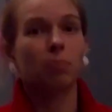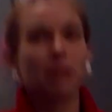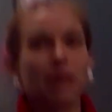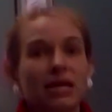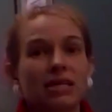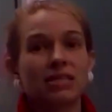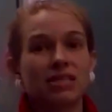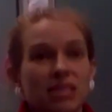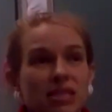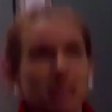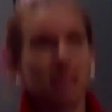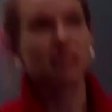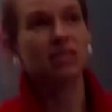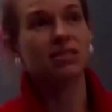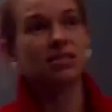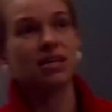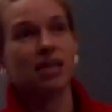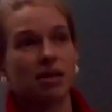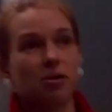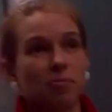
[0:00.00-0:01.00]
planting
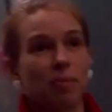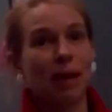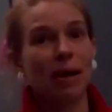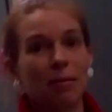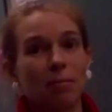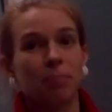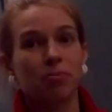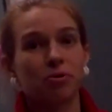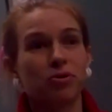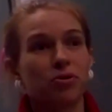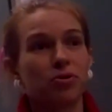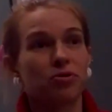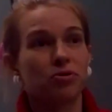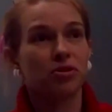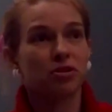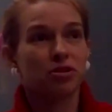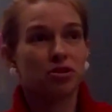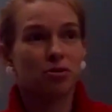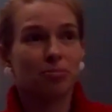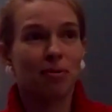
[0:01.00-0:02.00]
things like bamboo
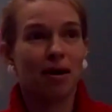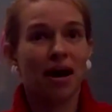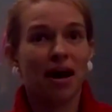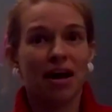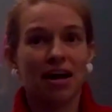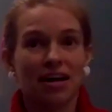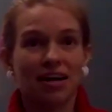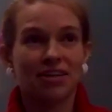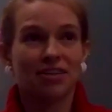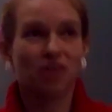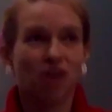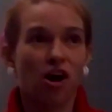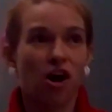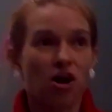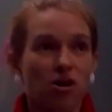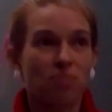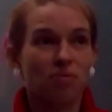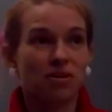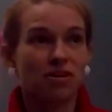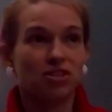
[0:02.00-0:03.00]
that they're buying at the
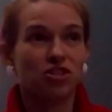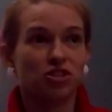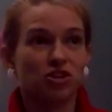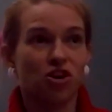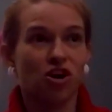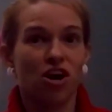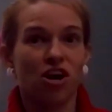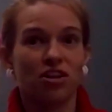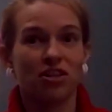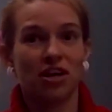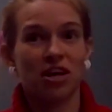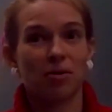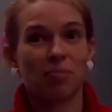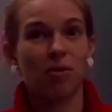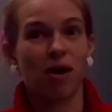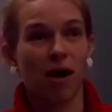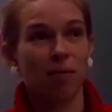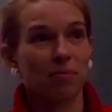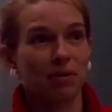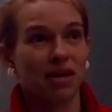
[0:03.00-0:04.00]
hardware store and then
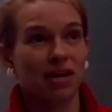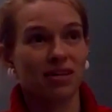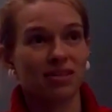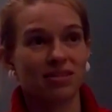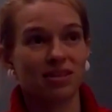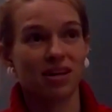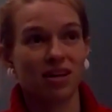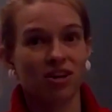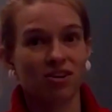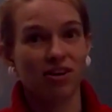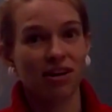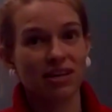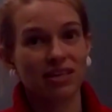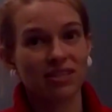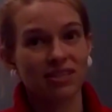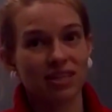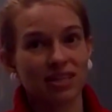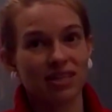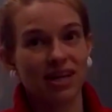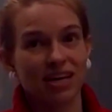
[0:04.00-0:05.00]
it propagates like
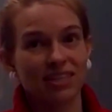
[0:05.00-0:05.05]
crazy.